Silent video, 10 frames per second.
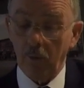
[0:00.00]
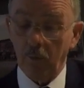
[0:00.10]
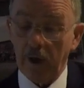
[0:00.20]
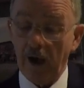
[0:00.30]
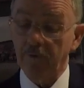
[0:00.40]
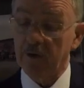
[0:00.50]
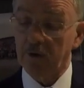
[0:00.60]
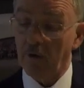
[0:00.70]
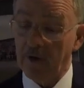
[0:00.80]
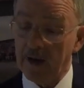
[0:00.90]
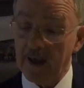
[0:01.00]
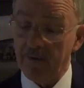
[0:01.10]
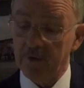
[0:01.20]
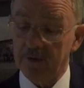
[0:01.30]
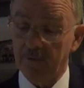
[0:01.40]
We haven't discovered any
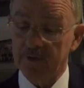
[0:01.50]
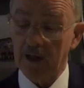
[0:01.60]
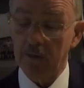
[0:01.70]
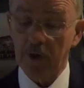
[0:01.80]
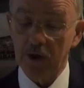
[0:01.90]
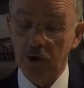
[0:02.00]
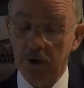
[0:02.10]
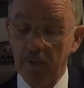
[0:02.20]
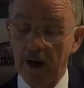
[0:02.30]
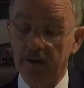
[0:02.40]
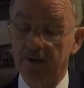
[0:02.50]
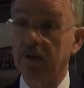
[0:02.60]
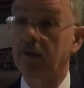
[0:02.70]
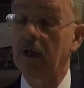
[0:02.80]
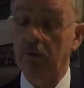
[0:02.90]
evidence of a celebration to mark the
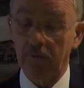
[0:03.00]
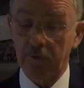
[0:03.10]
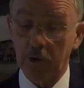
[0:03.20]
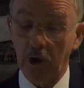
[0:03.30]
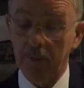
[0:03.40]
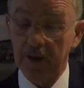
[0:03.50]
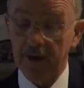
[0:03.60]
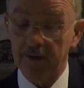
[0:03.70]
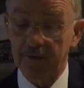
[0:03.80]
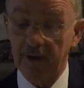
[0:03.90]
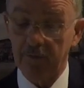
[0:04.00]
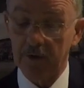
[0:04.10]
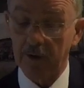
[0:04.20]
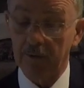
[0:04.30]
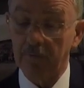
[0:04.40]
centenary of the club in
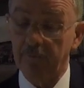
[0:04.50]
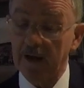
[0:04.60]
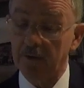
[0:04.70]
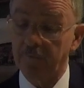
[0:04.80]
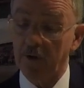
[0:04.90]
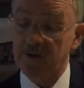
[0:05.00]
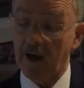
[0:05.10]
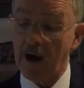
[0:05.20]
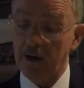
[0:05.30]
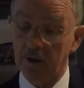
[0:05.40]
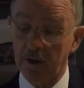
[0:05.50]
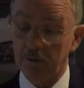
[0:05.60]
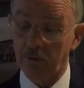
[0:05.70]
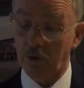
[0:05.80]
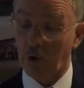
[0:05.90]
1870. In fact, the first article
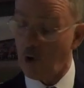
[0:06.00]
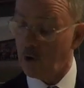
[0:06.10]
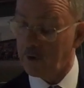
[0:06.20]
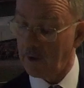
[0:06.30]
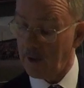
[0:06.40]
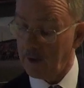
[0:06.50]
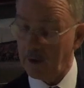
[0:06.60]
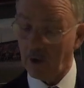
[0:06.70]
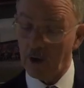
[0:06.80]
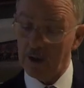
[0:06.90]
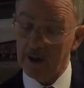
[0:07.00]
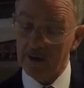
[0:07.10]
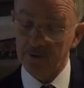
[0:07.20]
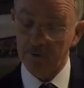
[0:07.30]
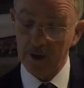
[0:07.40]
to record the early
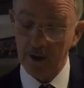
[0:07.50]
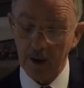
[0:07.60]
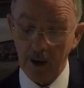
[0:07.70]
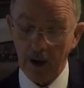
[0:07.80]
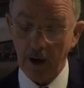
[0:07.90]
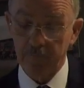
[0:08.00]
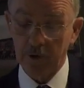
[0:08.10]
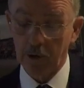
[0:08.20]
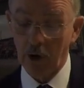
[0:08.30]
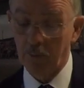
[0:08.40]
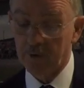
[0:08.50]
history of the club was